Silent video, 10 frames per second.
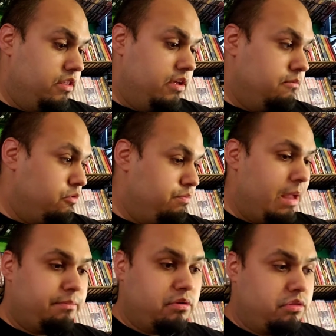that were
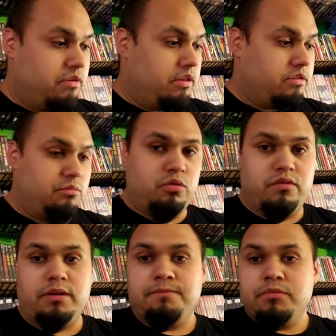peppered throughout the
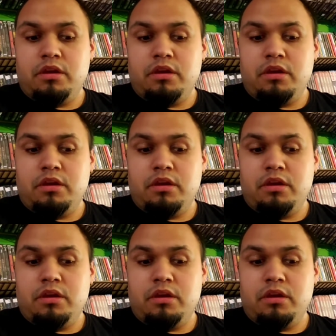movie.